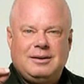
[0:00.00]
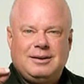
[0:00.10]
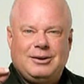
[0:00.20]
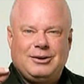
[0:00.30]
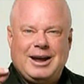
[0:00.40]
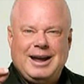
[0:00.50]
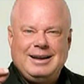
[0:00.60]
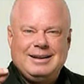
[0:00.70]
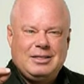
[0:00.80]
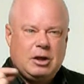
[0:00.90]
Okay?
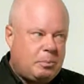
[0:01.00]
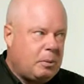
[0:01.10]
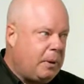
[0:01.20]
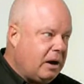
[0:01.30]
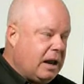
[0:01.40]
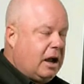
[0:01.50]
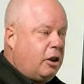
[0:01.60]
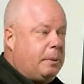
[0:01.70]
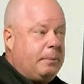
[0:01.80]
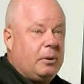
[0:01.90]
They're prepared like other
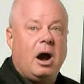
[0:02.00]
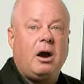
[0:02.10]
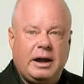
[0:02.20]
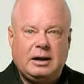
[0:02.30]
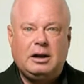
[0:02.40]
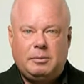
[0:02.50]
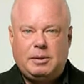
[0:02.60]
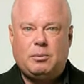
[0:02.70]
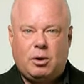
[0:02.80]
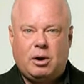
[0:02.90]
people are and a little
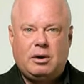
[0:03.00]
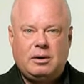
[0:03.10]
bit more.